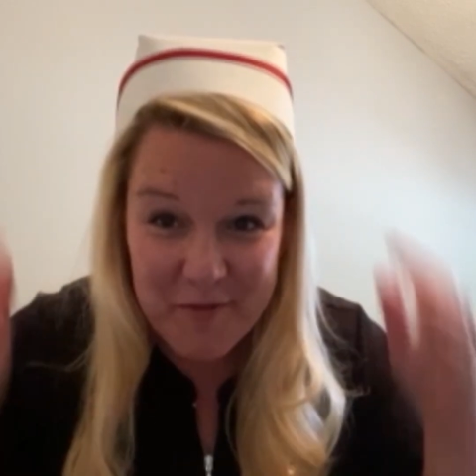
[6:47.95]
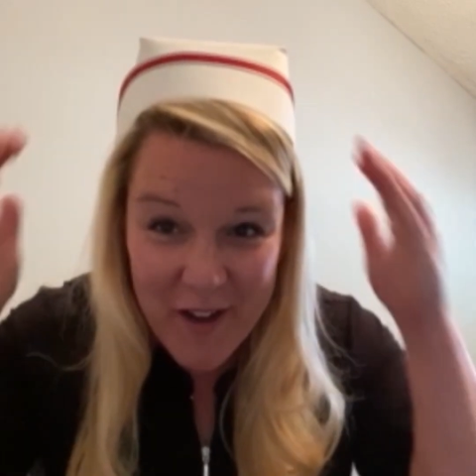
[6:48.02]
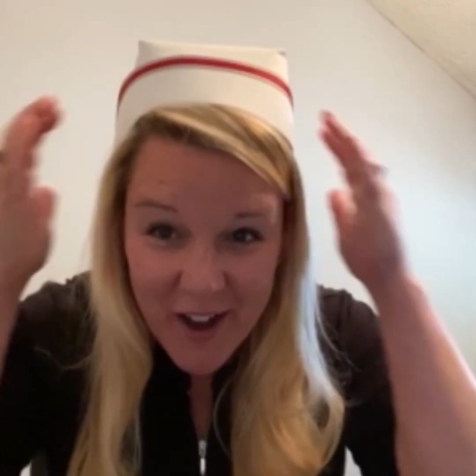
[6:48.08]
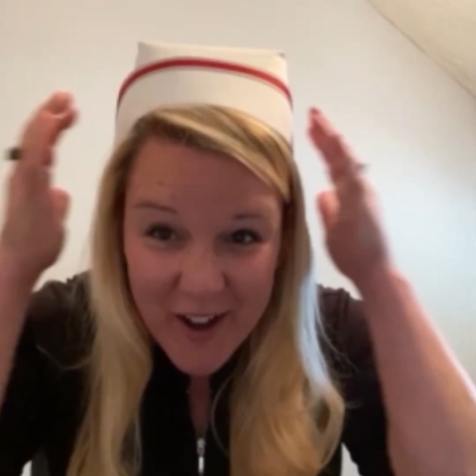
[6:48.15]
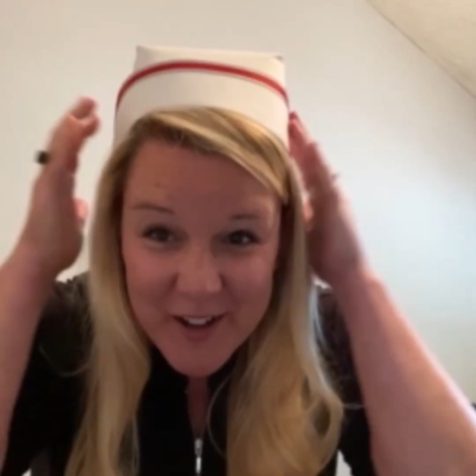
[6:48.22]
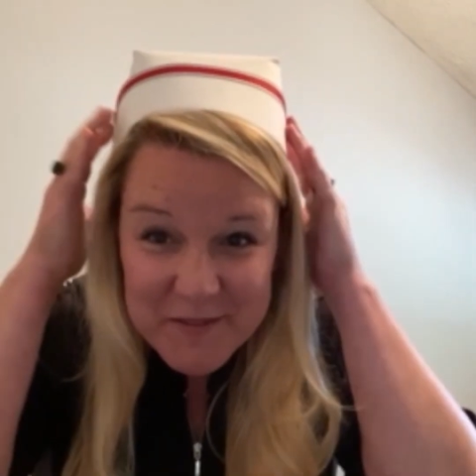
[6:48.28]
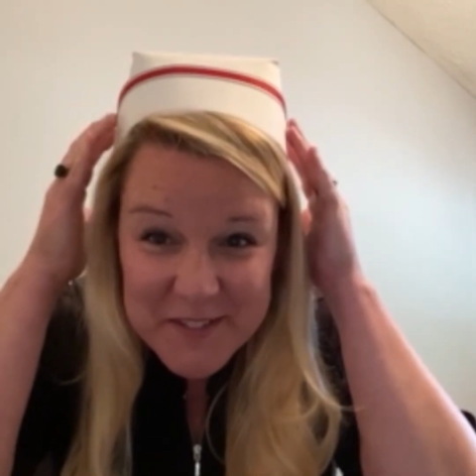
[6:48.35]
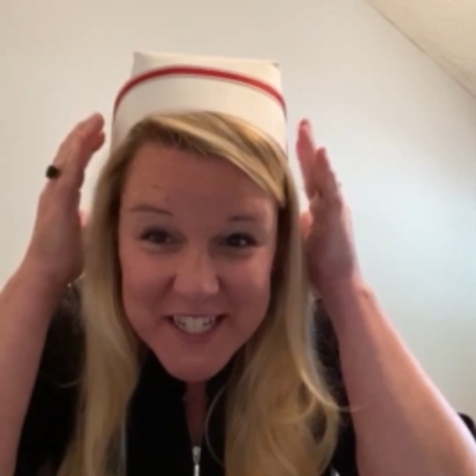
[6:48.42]

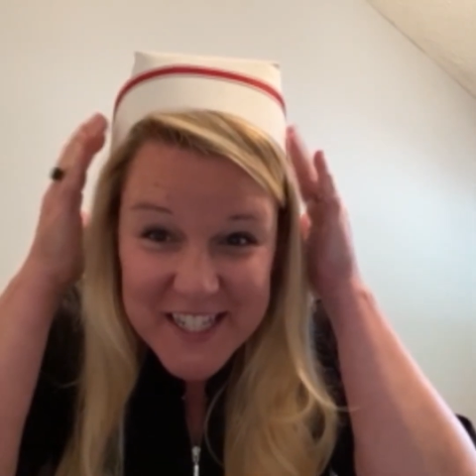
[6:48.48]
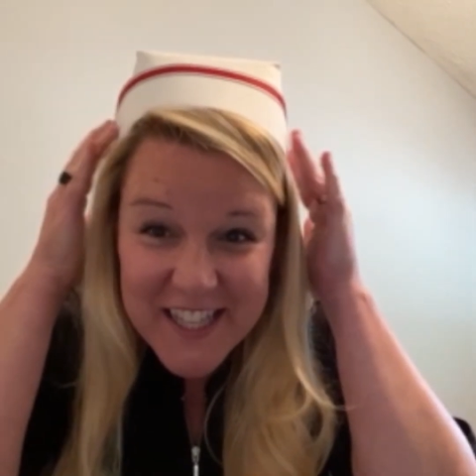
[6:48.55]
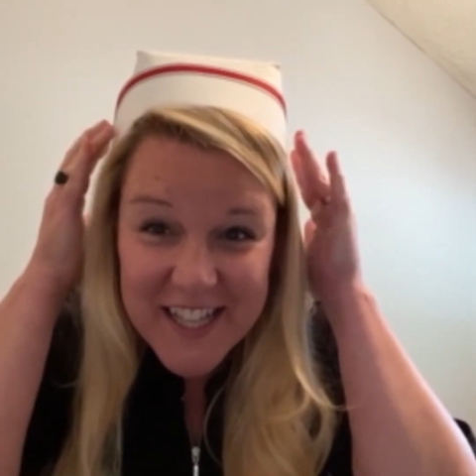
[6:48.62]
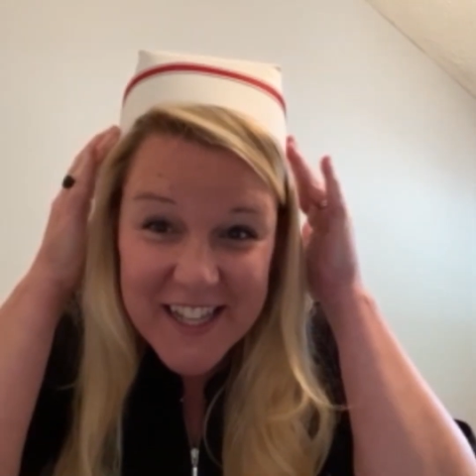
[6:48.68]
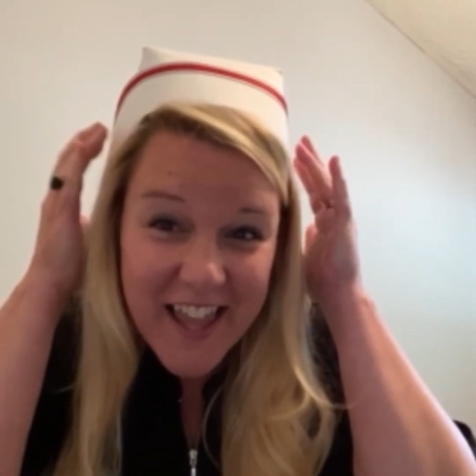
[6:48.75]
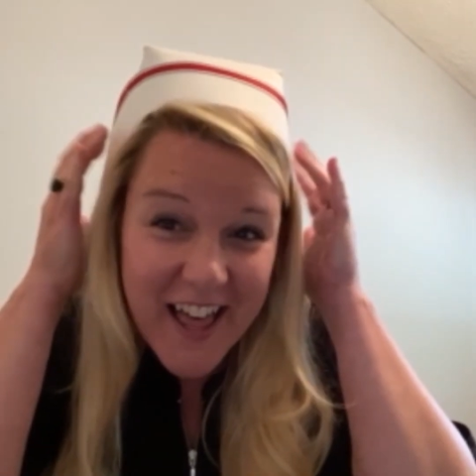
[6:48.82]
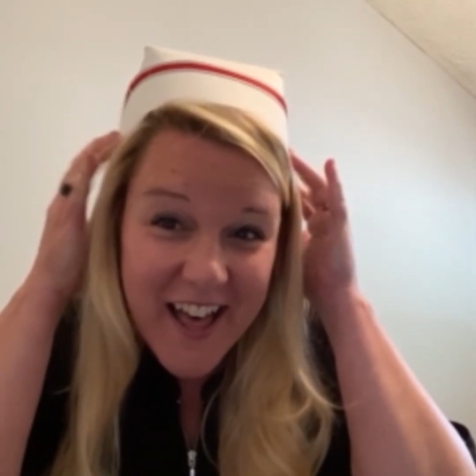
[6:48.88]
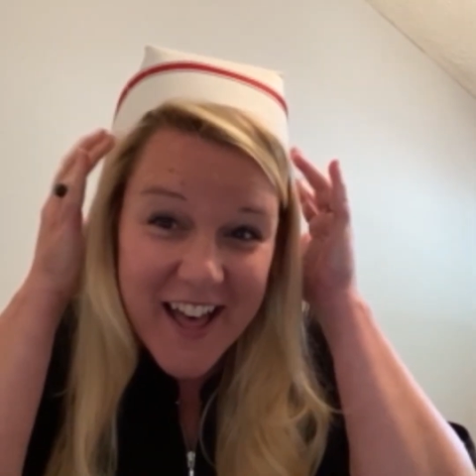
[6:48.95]
Welcome to the
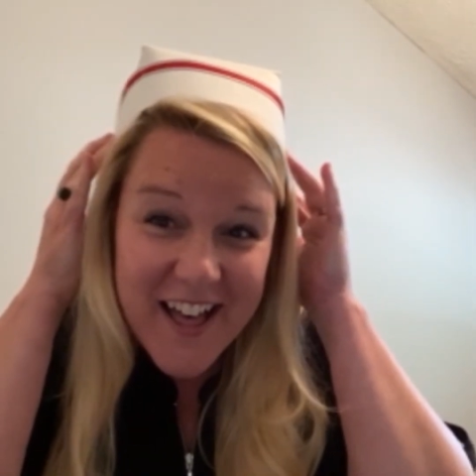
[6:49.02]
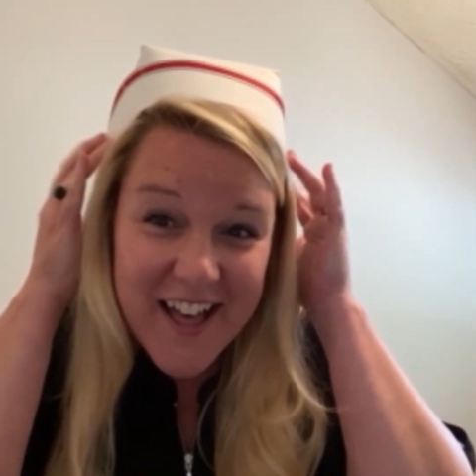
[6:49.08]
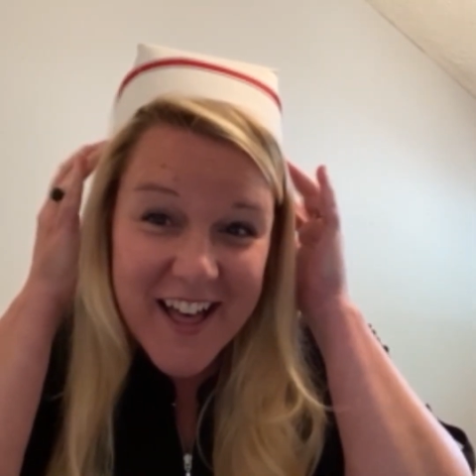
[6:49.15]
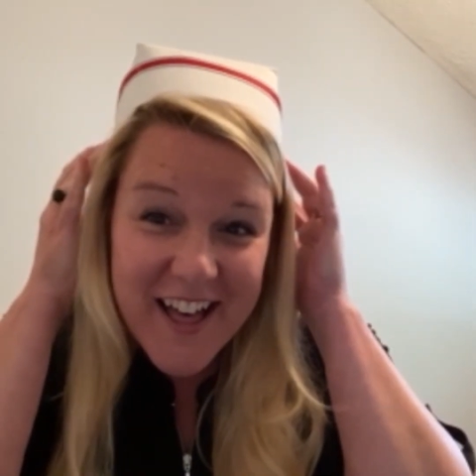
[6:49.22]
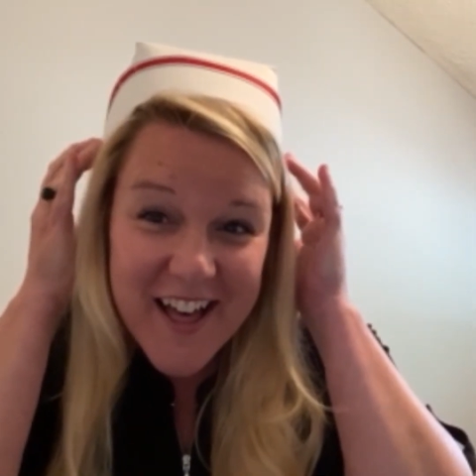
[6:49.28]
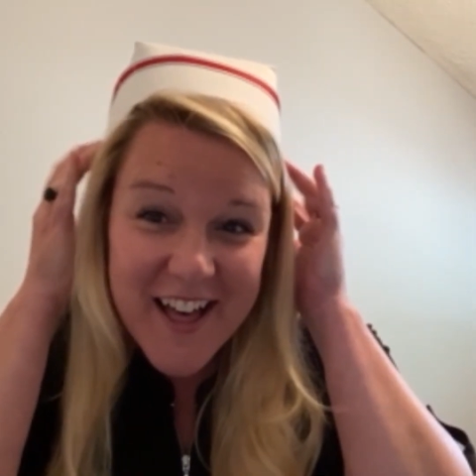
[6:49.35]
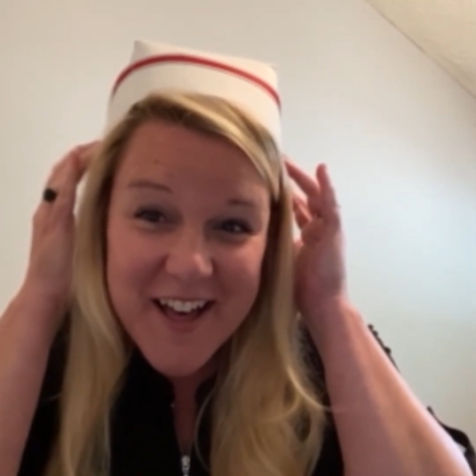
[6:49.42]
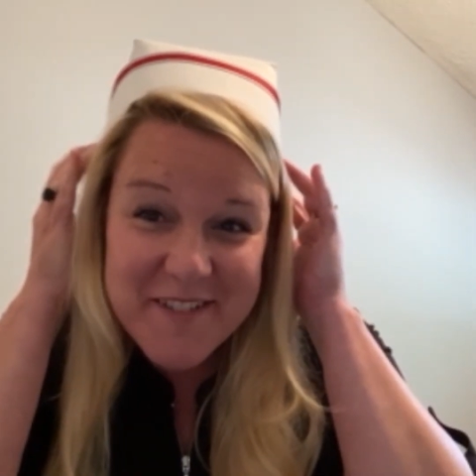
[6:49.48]

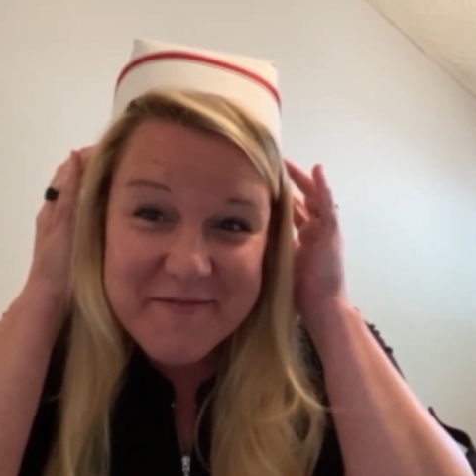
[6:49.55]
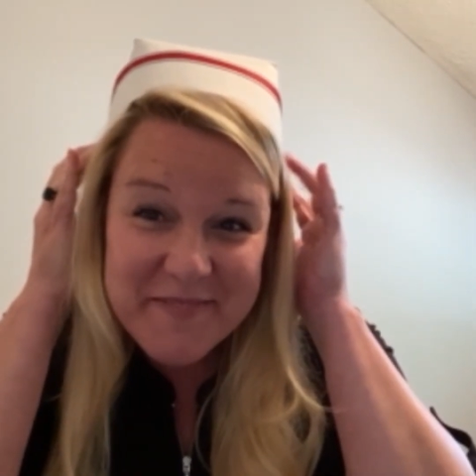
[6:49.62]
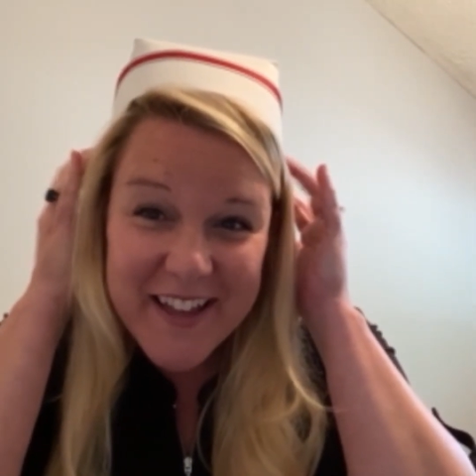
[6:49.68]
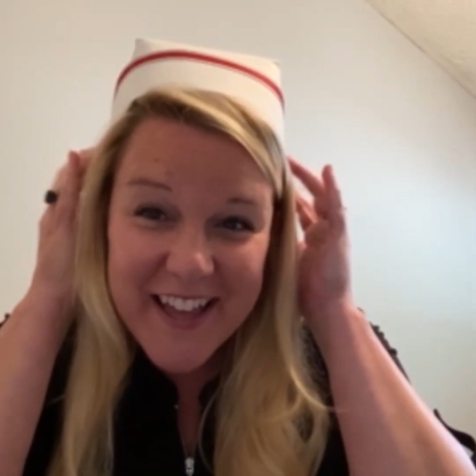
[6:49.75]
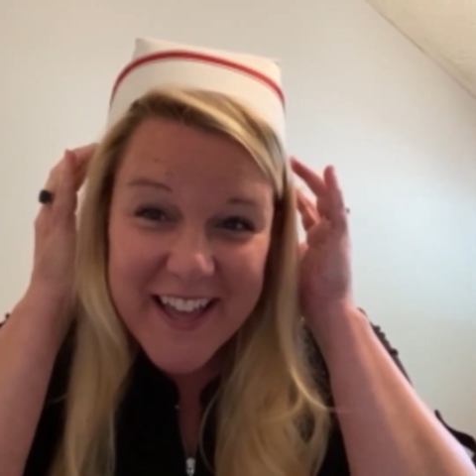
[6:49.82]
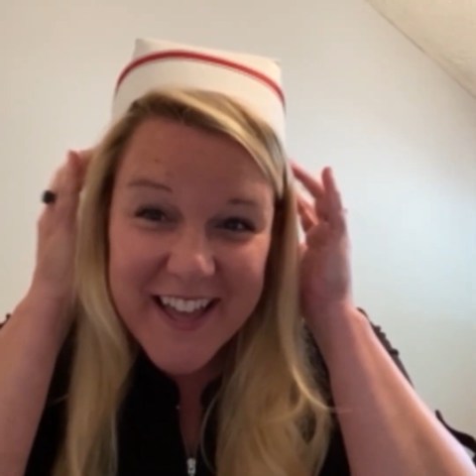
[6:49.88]
club!